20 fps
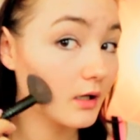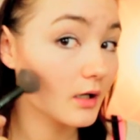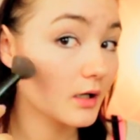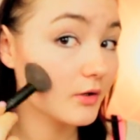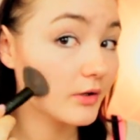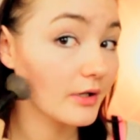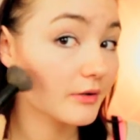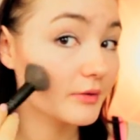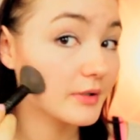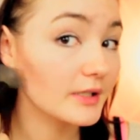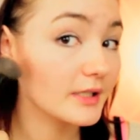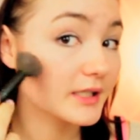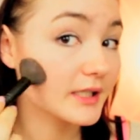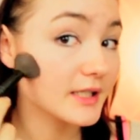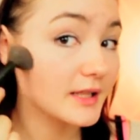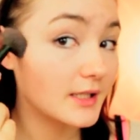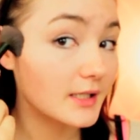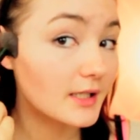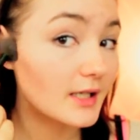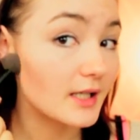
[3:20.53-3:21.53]
Oh, I really
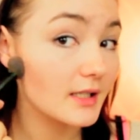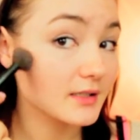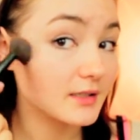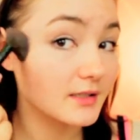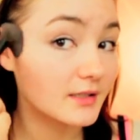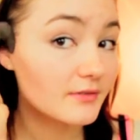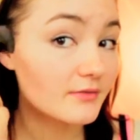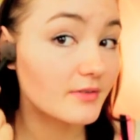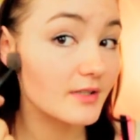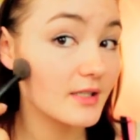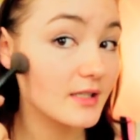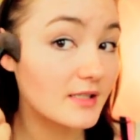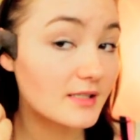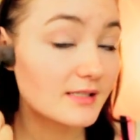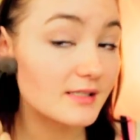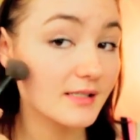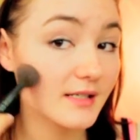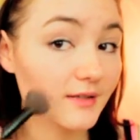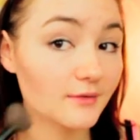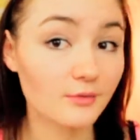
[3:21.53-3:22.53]
like the color of
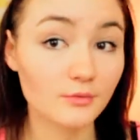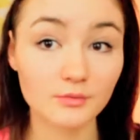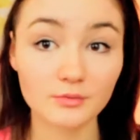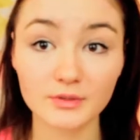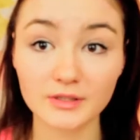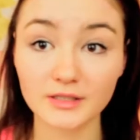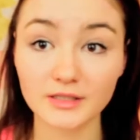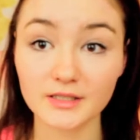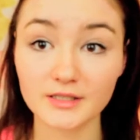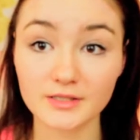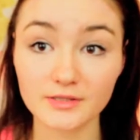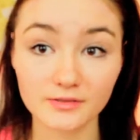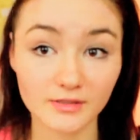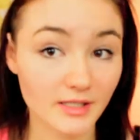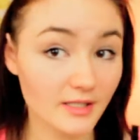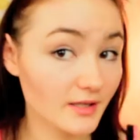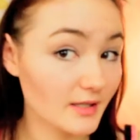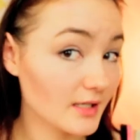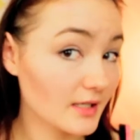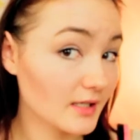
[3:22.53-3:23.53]
this. I really do
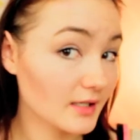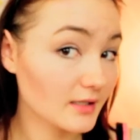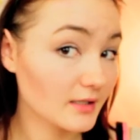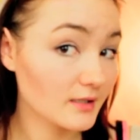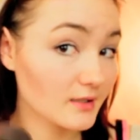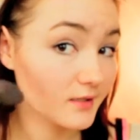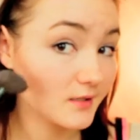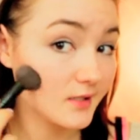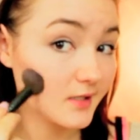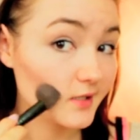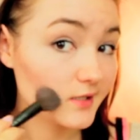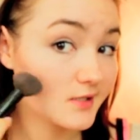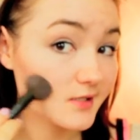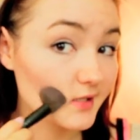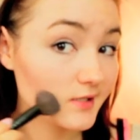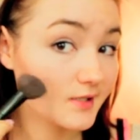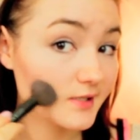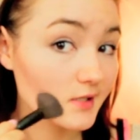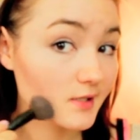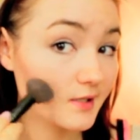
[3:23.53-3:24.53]
like that.
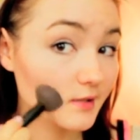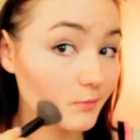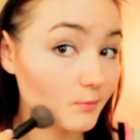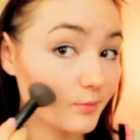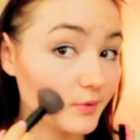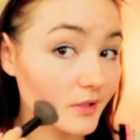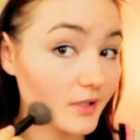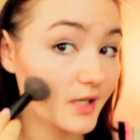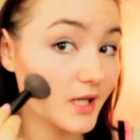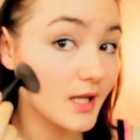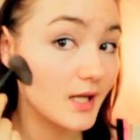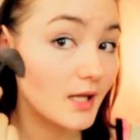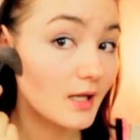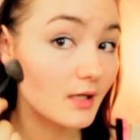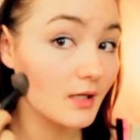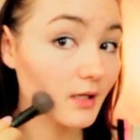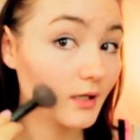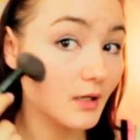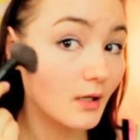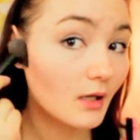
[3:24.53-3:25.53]
It's pretty.
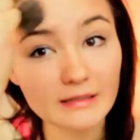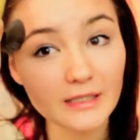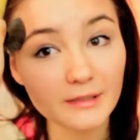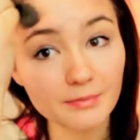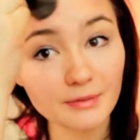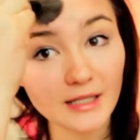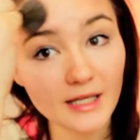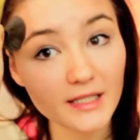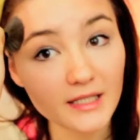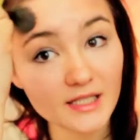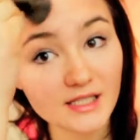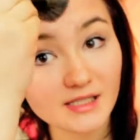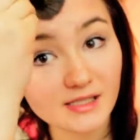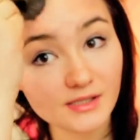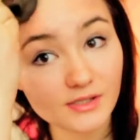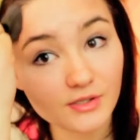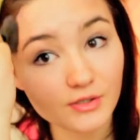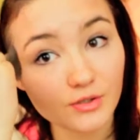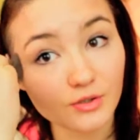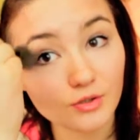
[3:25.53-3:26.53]
I'm gonna apply
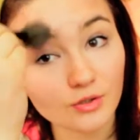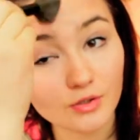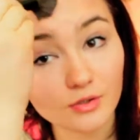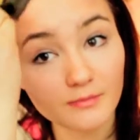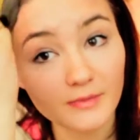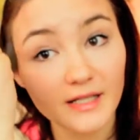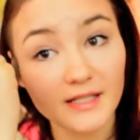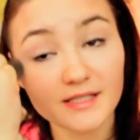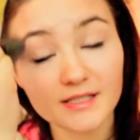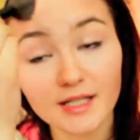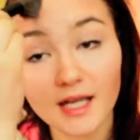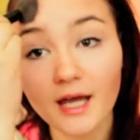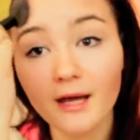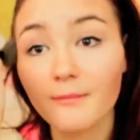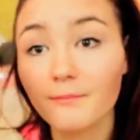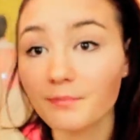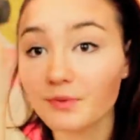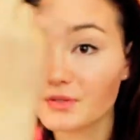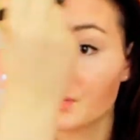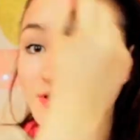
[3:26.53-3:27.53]
this to my
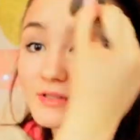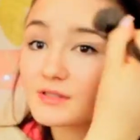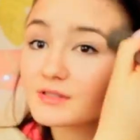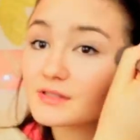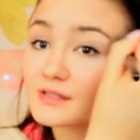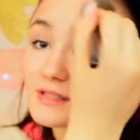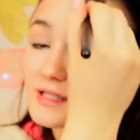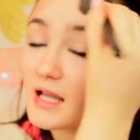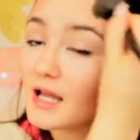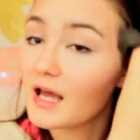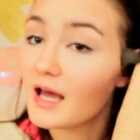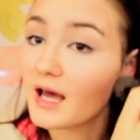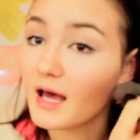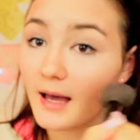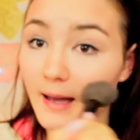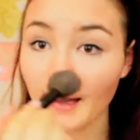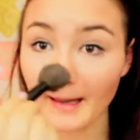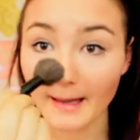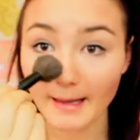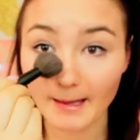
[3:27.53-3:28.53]
temples,
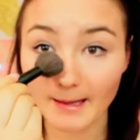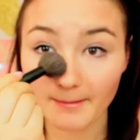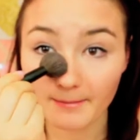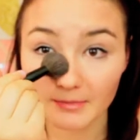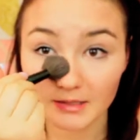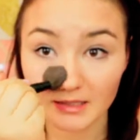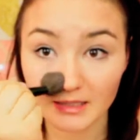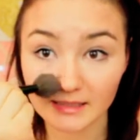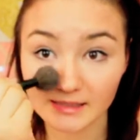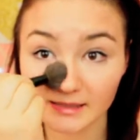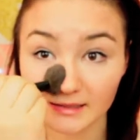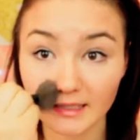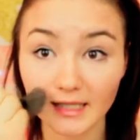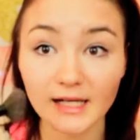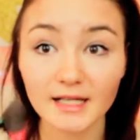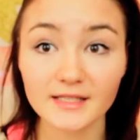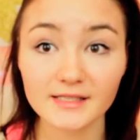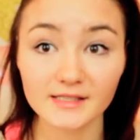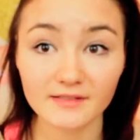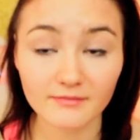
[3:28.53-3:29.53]
the
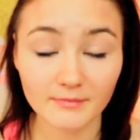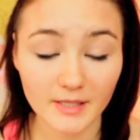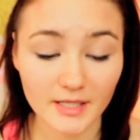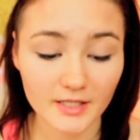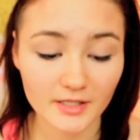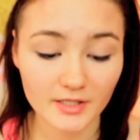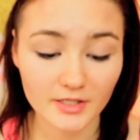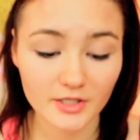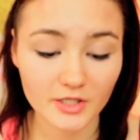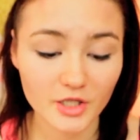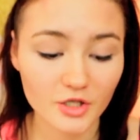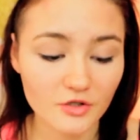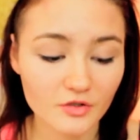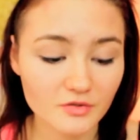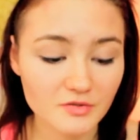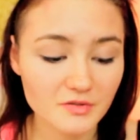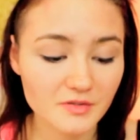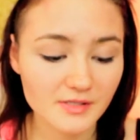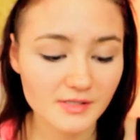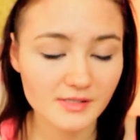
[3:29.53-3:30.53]
sides of my
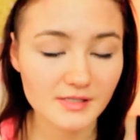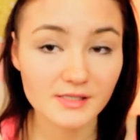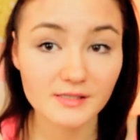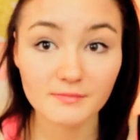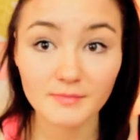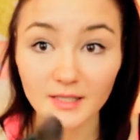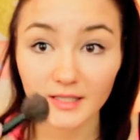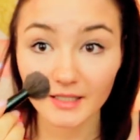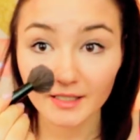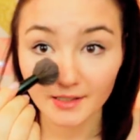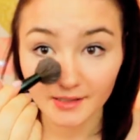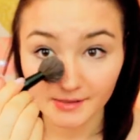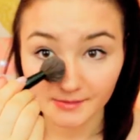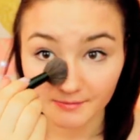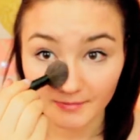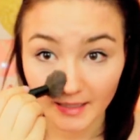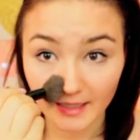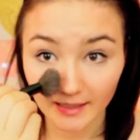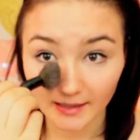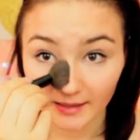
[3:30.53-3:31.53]
nose, because
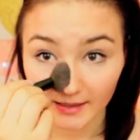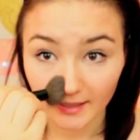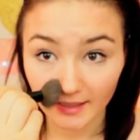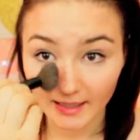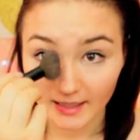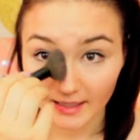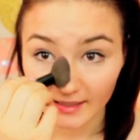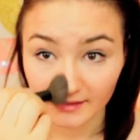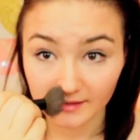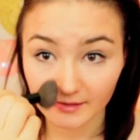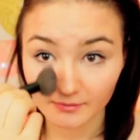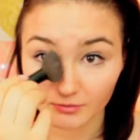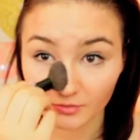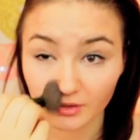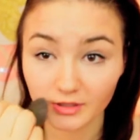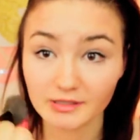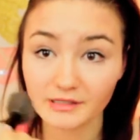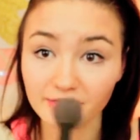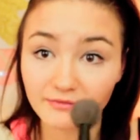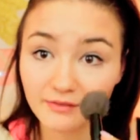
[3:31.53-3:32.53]
Miley has a
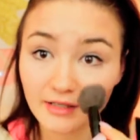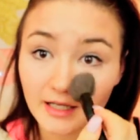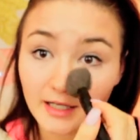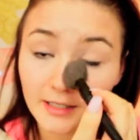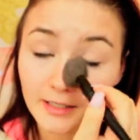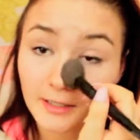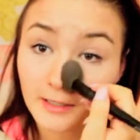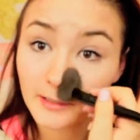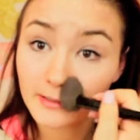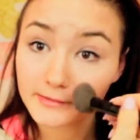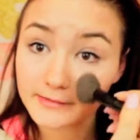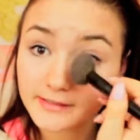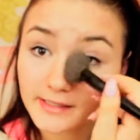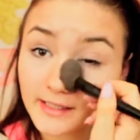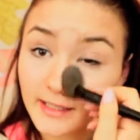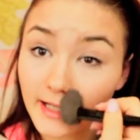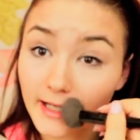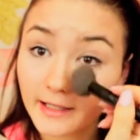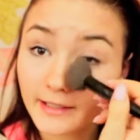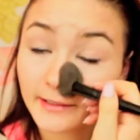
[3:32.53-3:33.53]
more defined nose
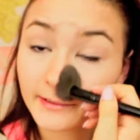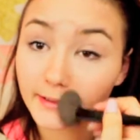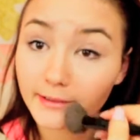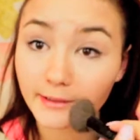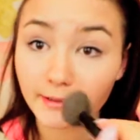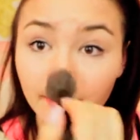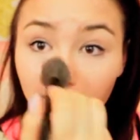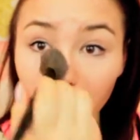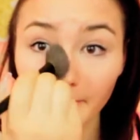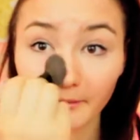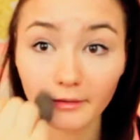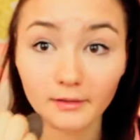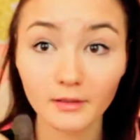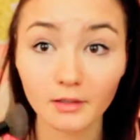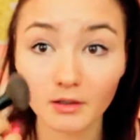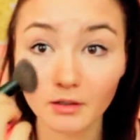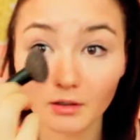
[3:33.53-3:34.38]
than I do.